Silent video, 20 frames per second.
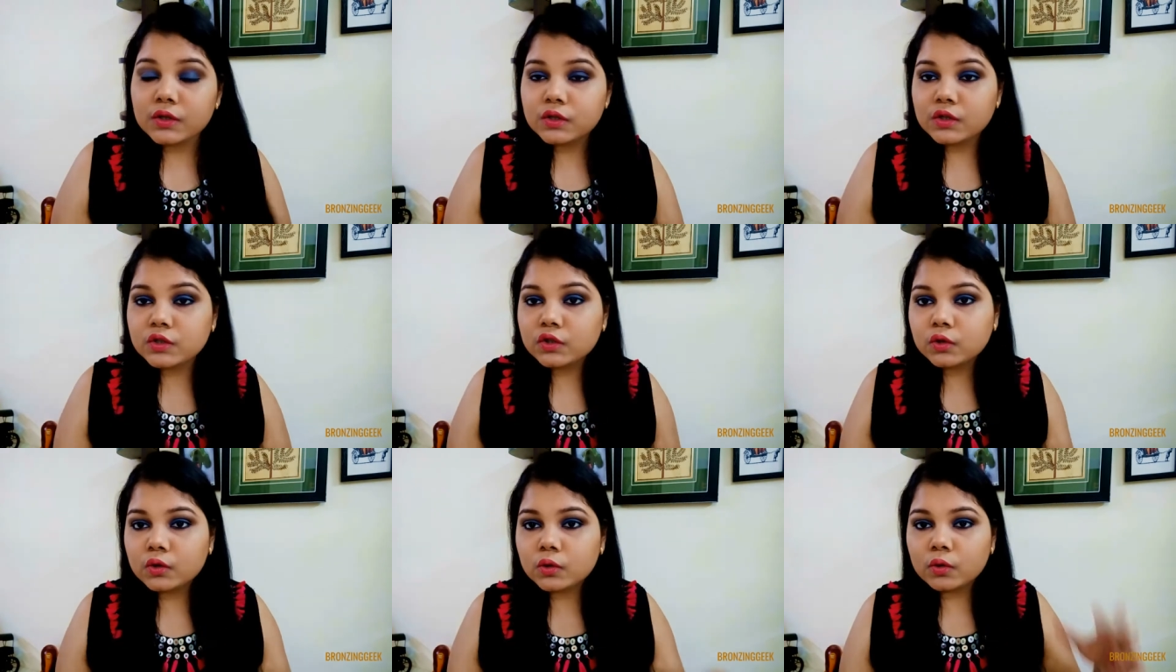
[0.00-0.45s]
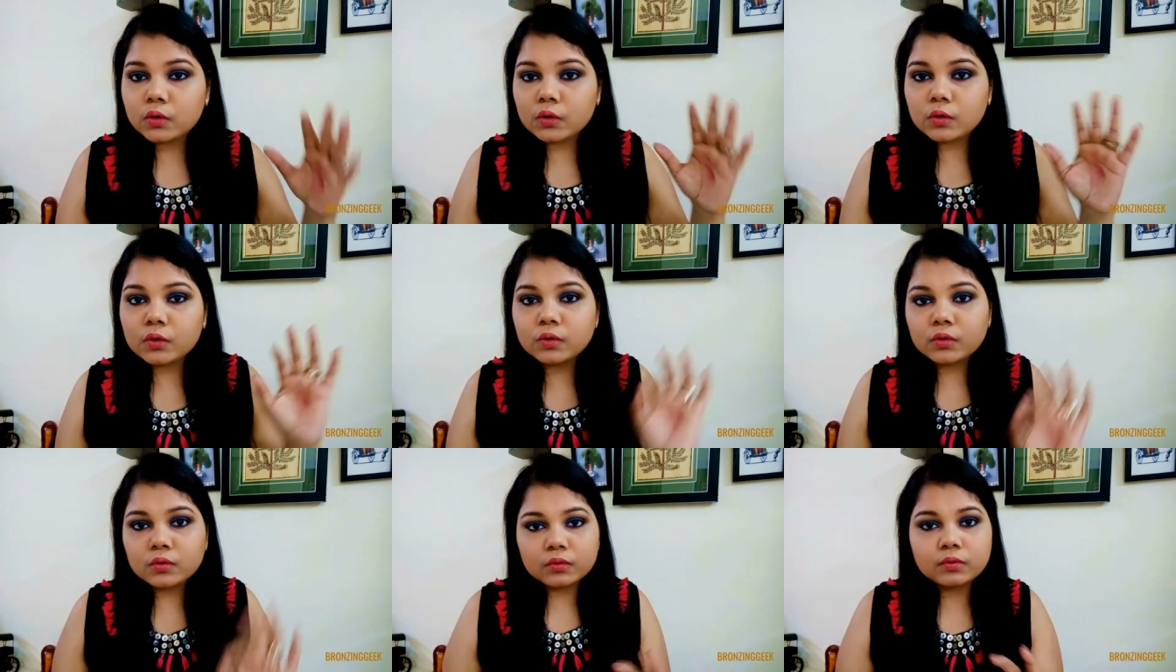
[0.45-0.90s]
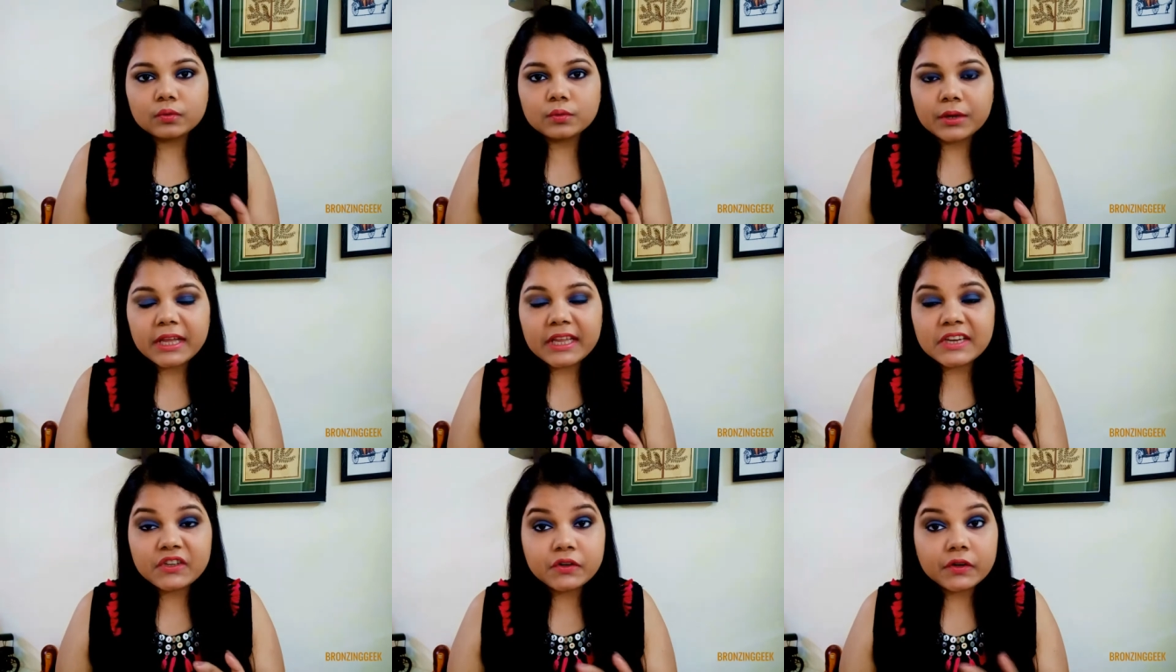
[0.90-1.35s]
So
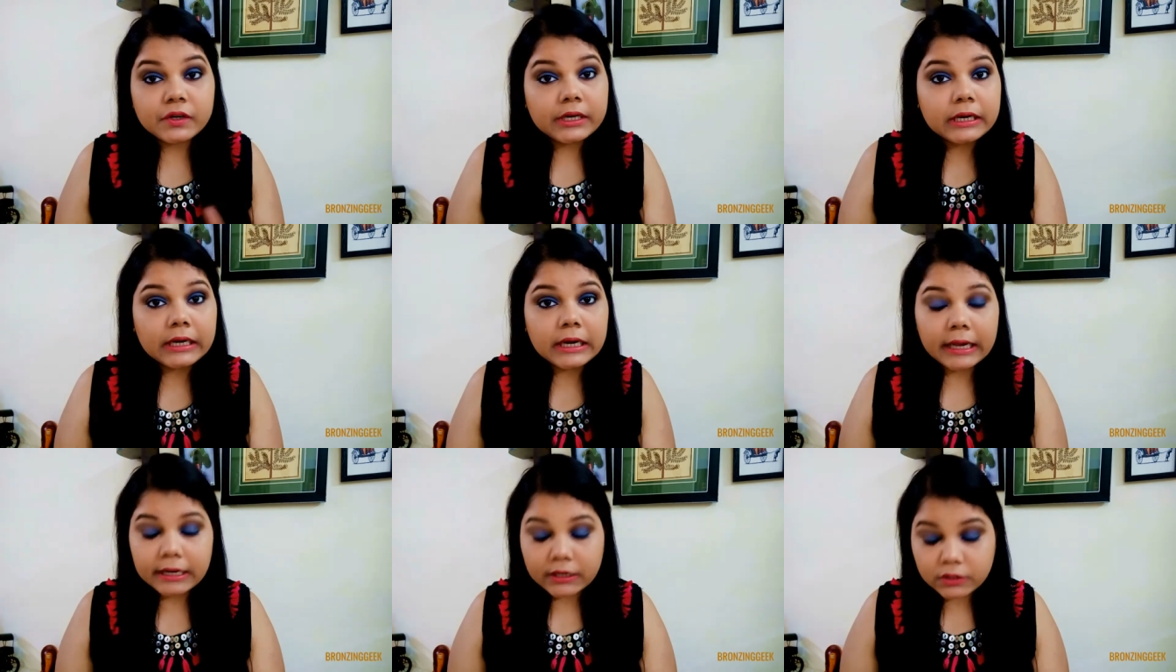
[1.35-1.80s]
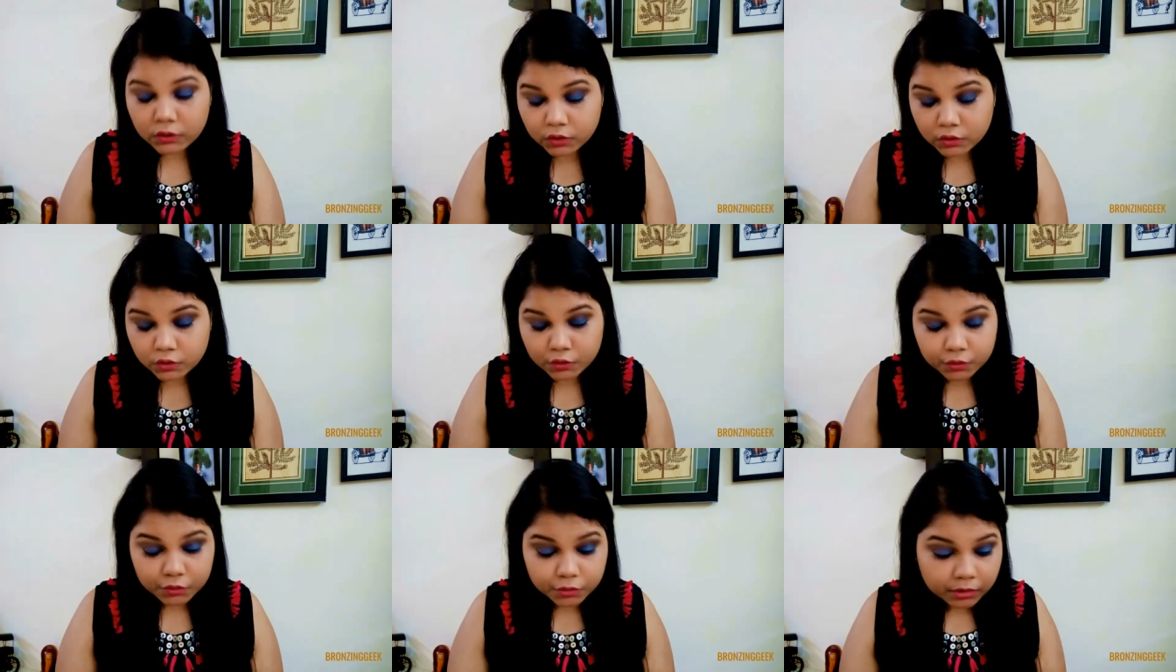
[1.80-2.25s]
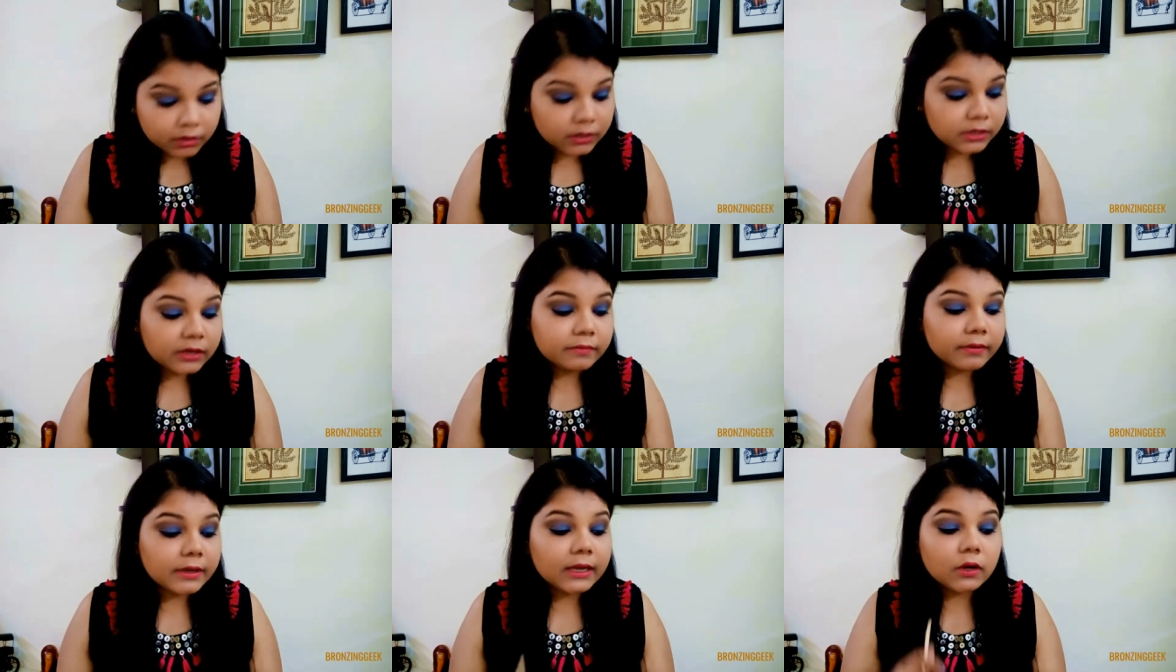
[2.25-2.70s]
it really glided on
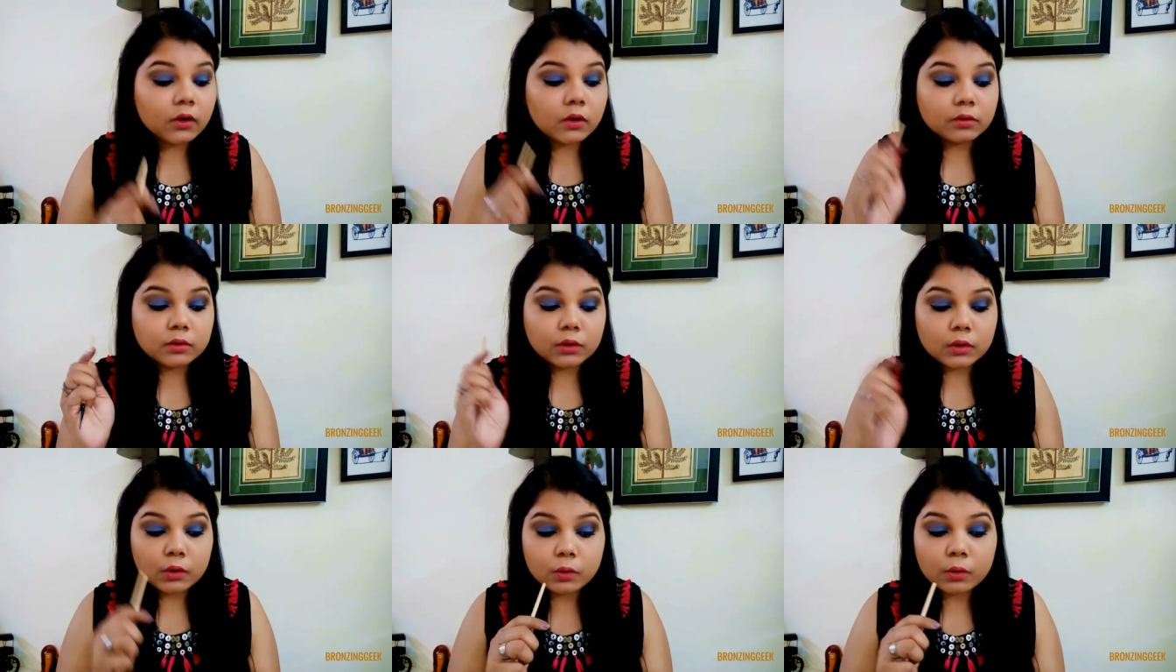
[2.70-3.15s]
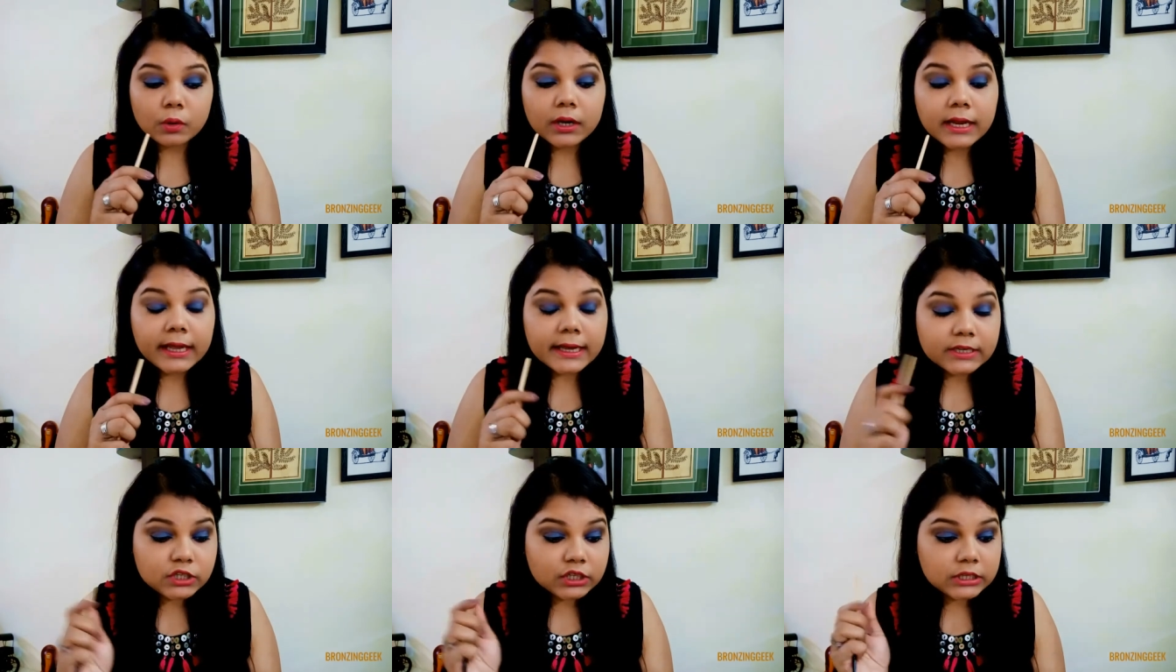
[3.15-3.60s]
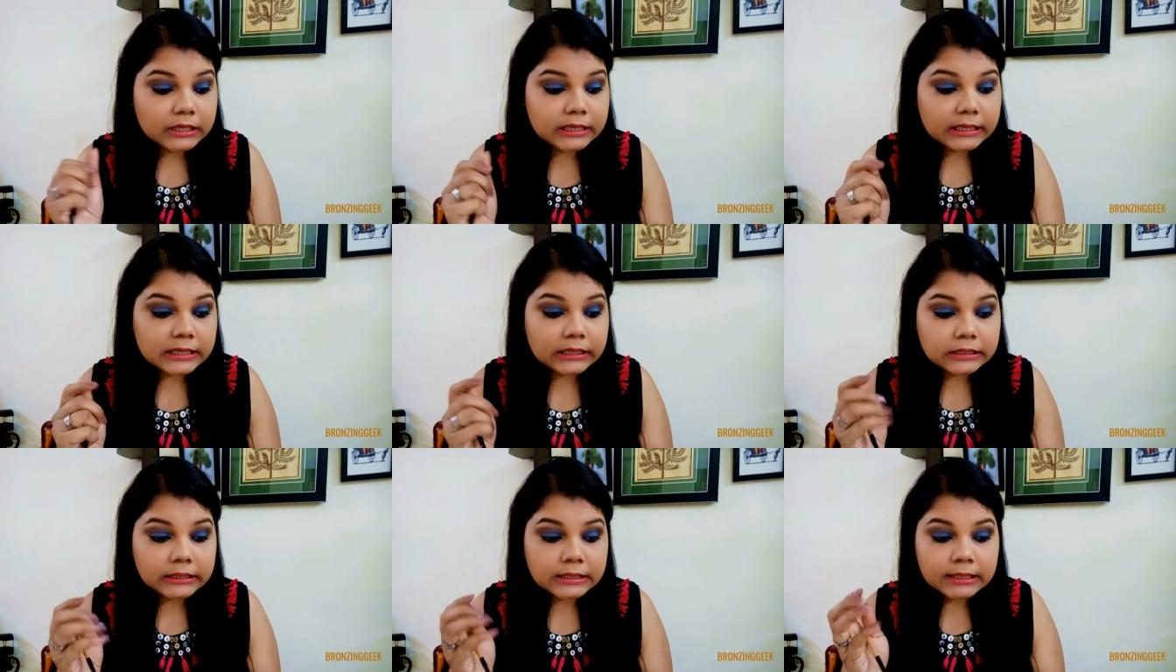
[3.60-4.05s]
really well on the lower lash
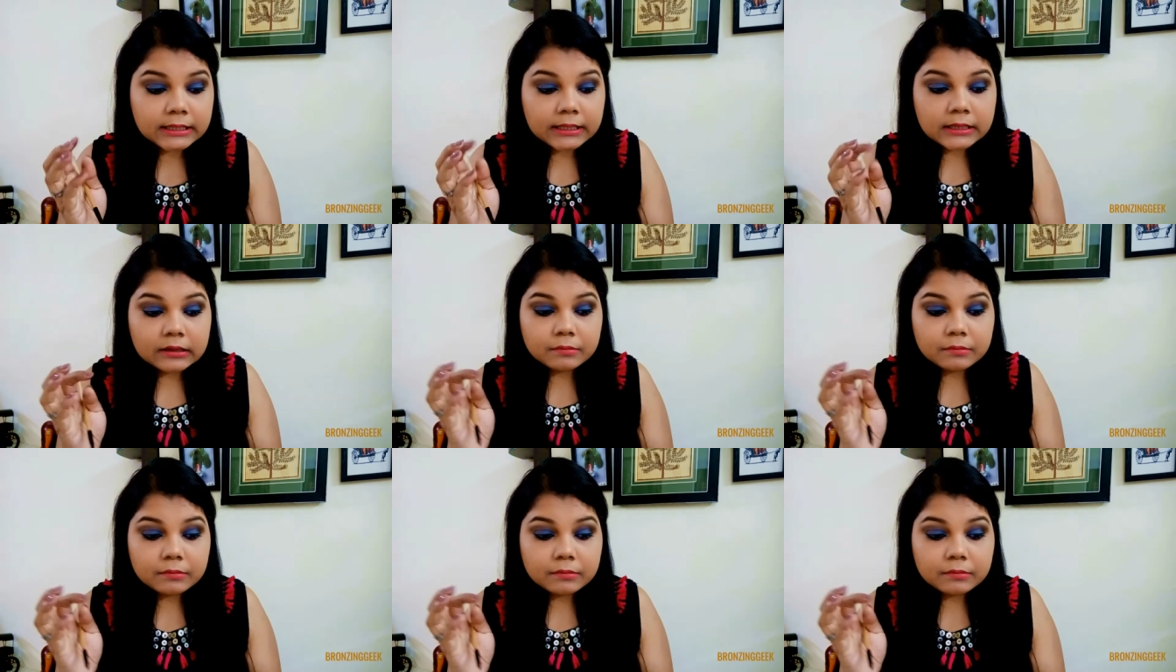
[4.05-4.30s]
line,